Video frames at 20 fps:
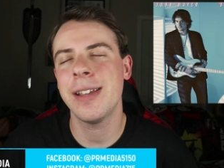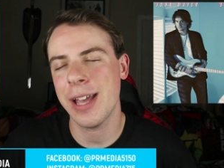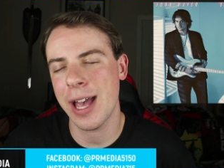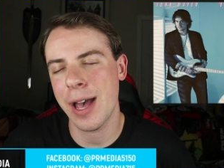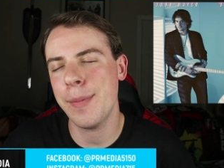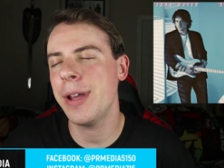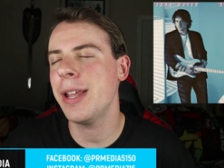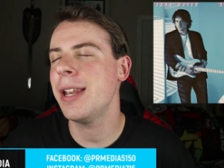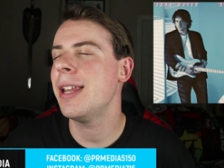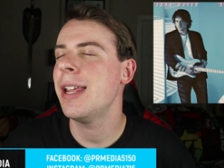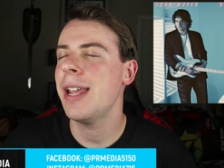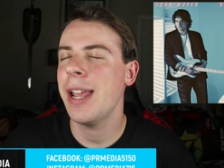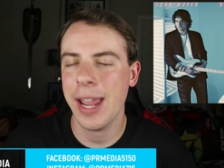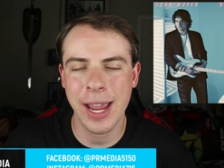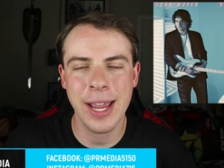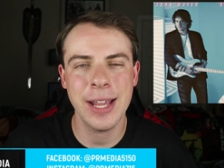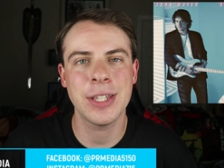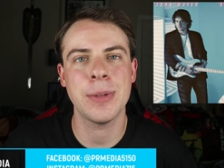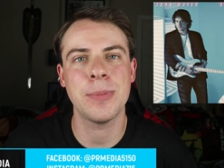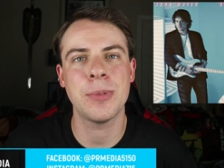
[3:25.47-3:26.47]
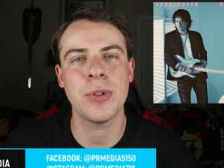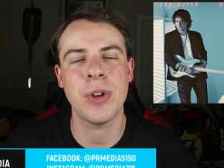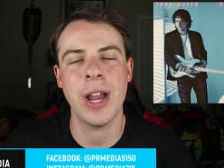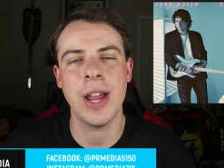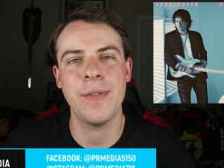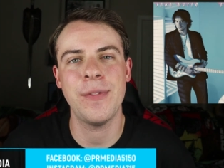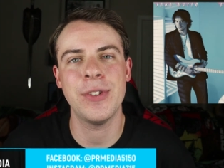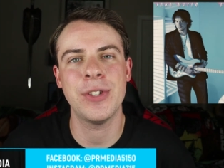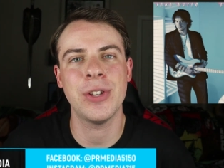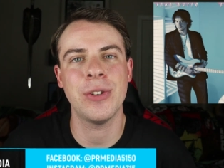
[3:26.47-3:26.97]
comment, and
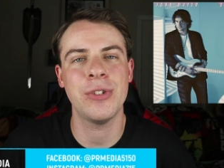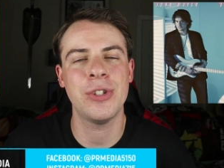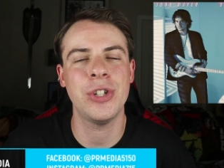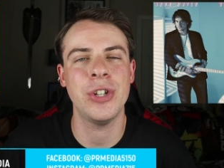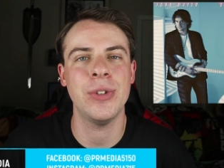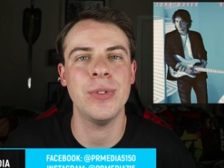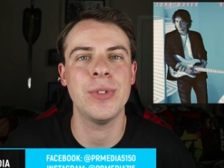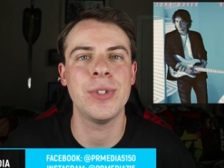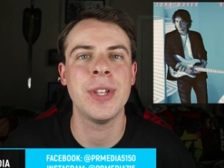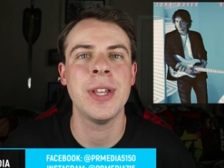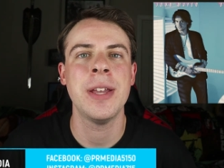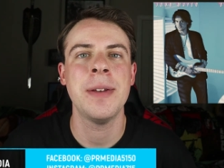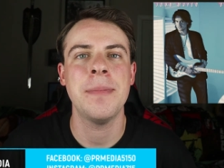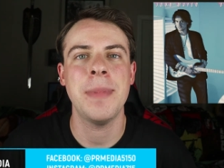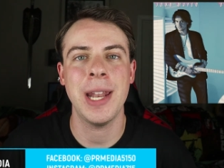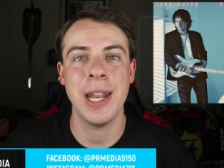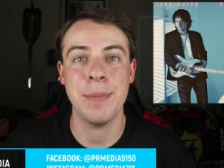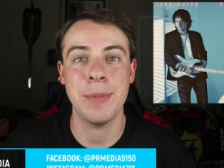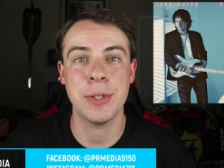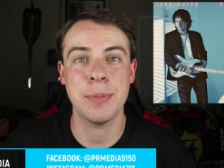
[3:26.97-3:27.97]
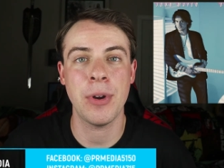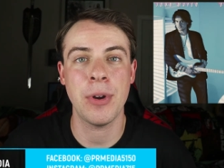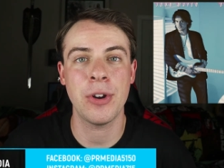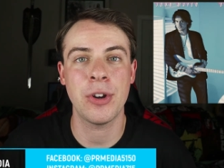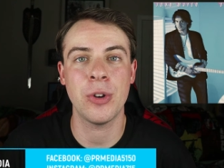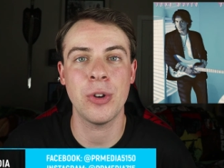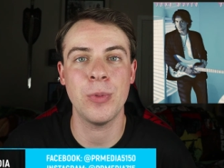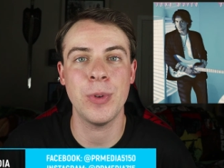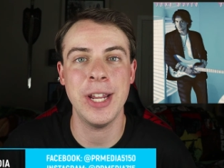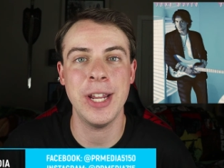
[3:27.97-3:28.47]
subscribe if you so choose. My name is
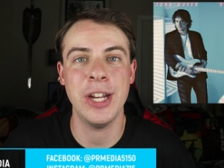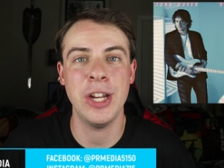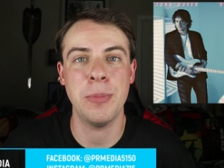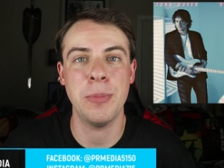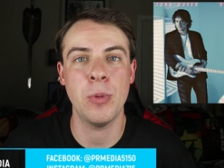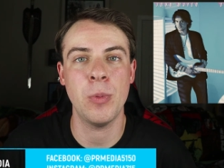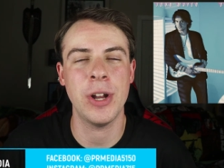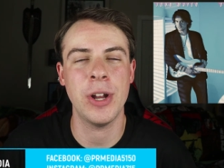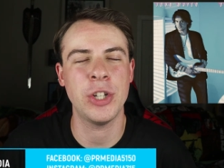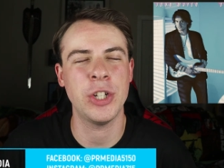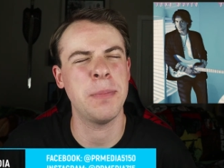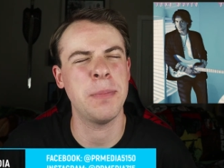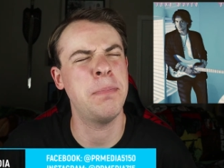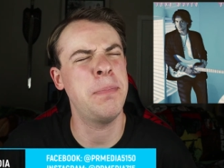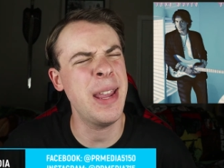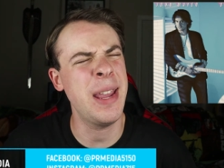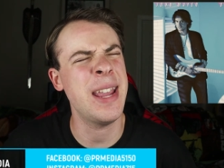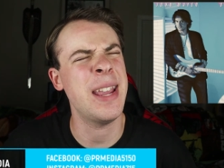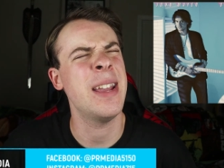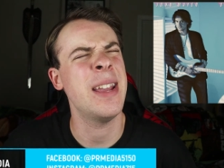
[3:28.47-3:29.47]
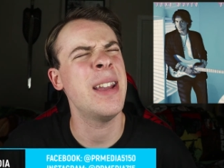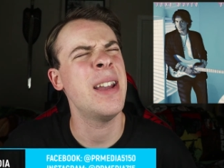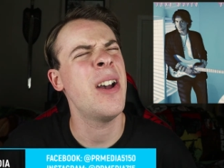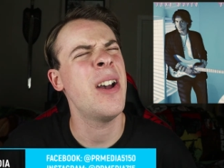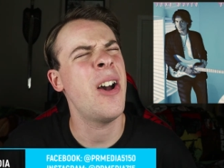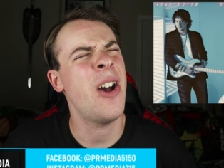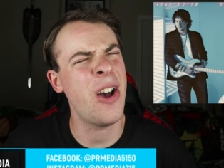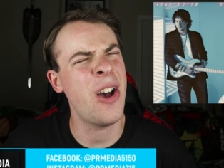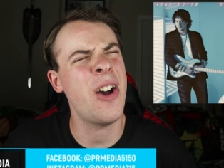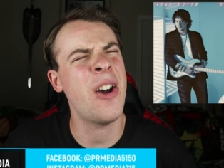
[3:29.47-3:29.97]
Parker Reed. You've been watching
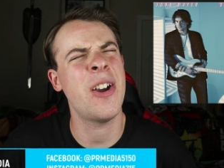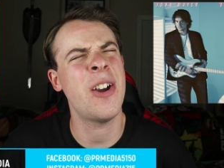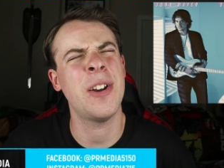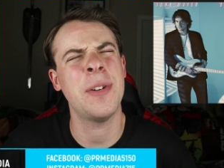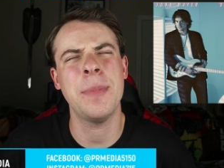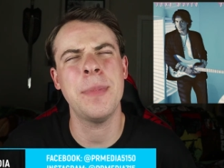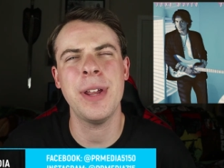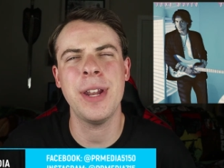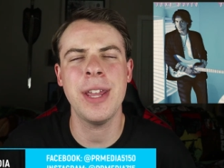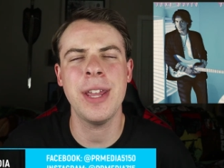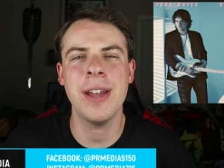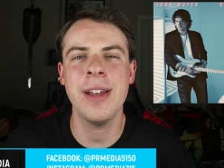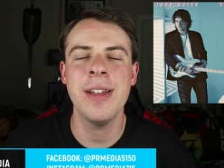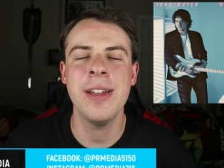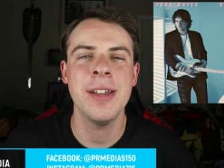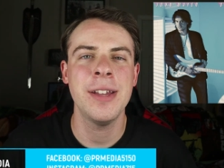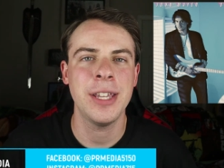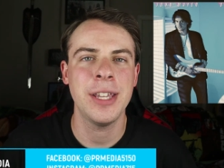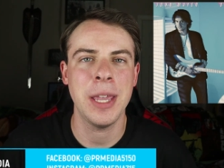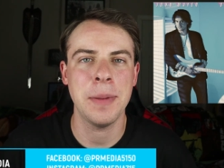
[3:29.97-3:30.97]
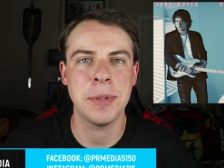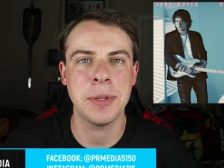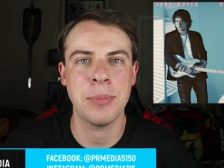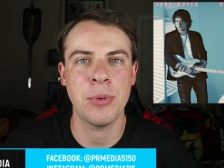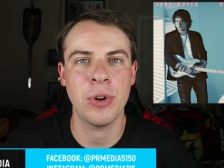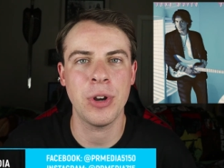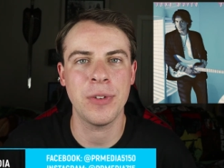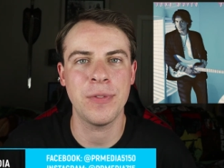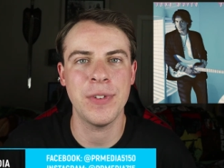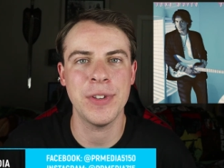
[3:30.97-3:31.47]
PR Media. Keep
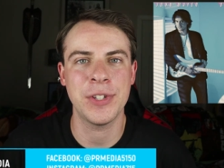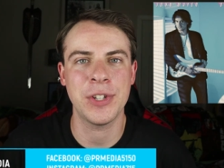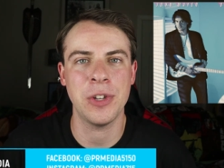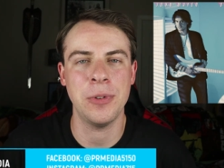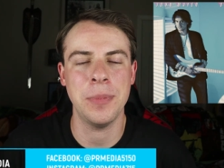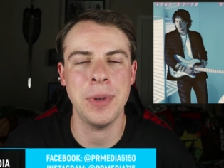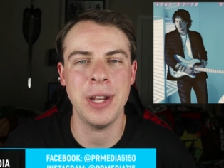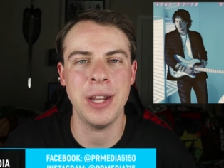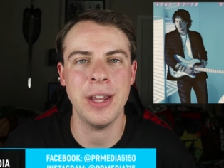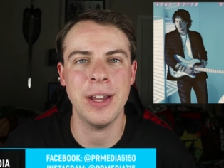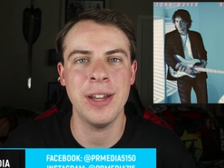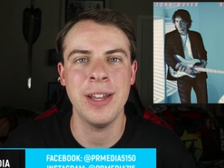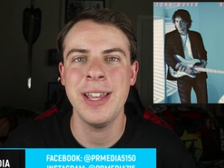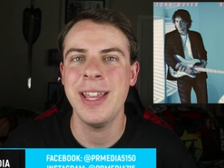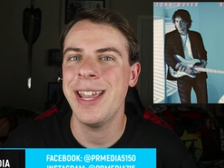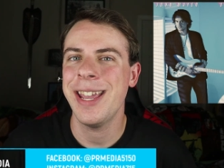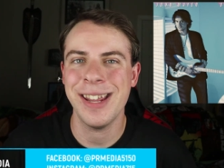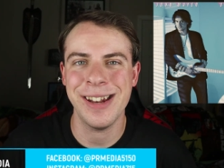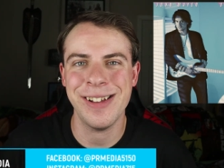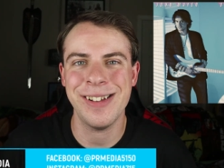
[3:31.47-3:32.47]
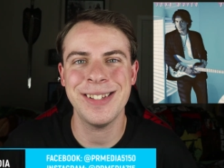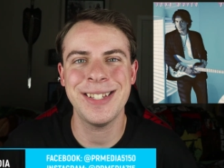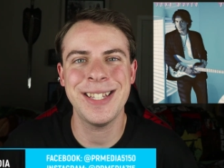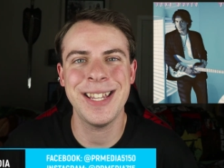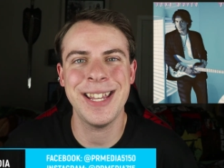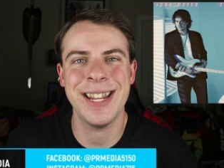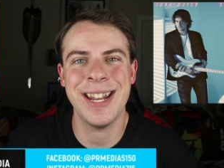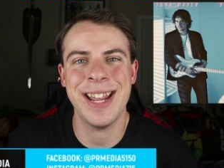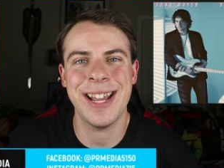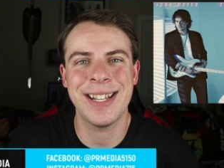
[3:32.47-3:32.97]
supporting physical media, and I'll
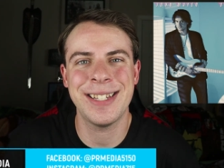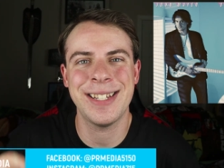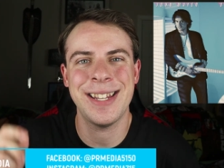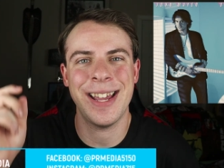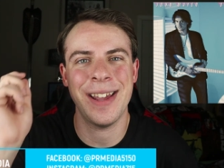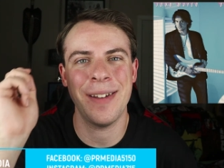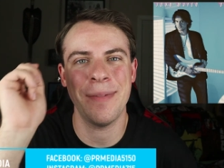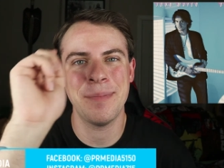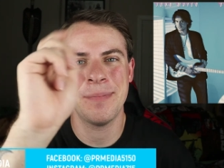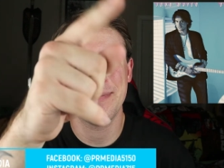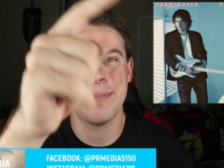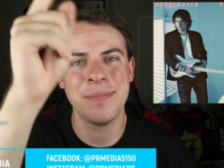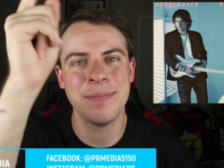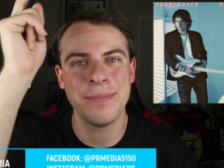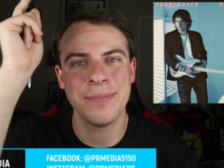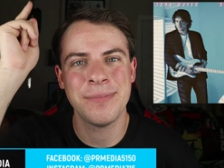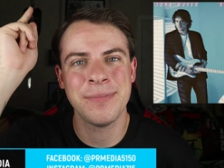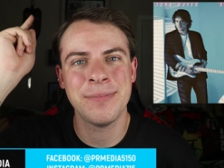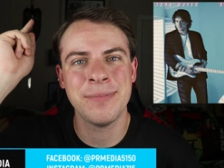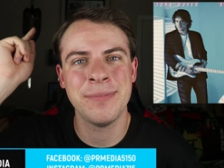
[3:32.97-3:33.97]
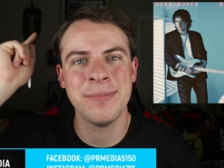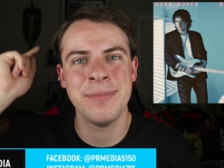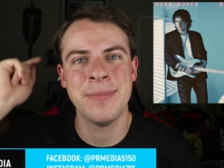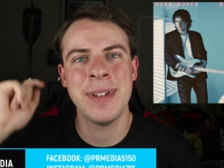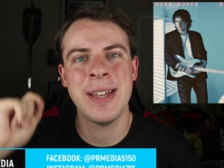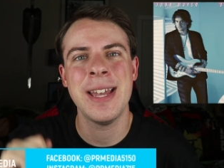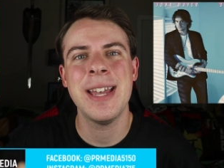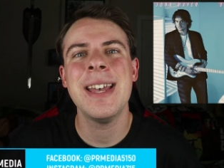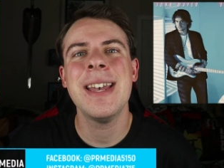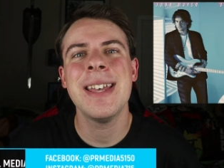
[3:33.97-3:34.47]
see you next time.
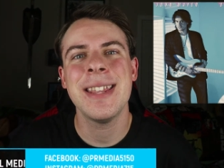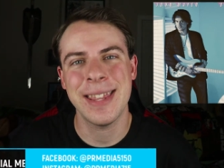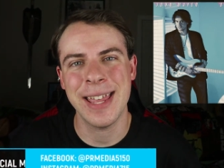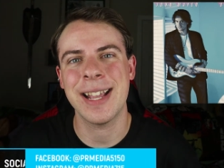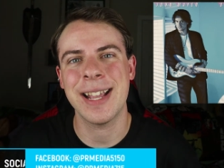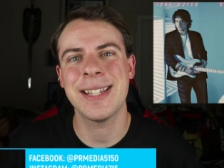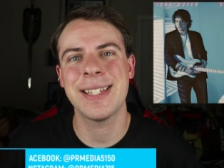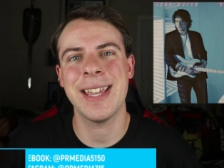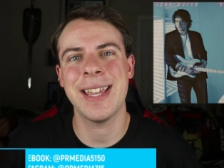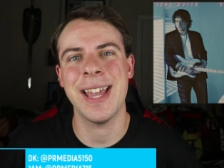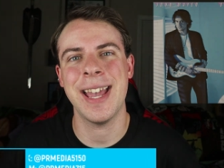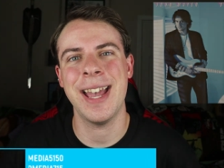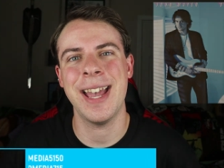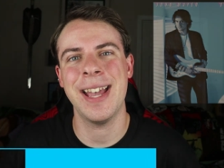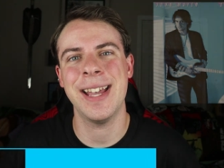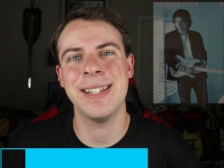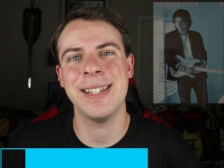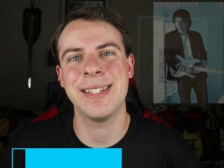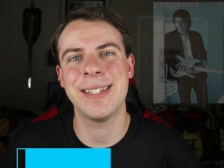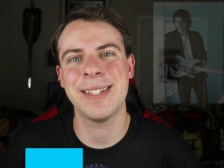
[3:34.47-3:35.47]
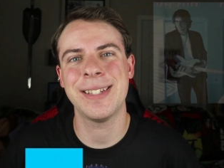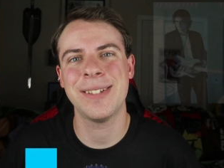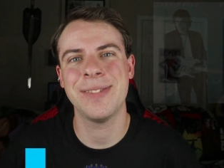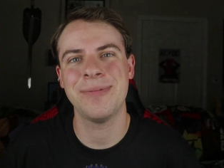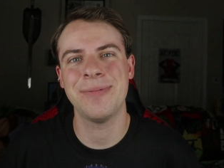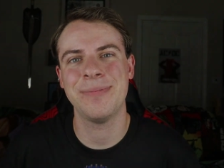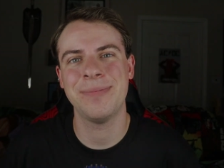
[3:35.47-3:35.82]
Thanks, guys